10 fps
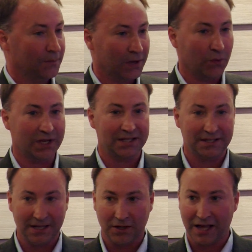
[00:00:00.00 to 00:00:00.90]
But we
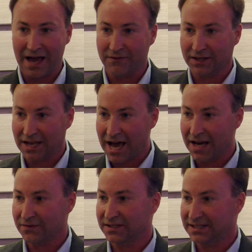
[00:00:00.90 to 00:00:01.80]
still have a
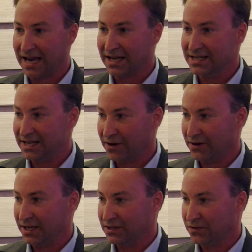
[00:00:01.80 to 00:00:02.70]
lot of
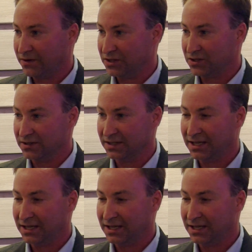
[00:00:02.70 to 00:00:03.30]
secondary interventions.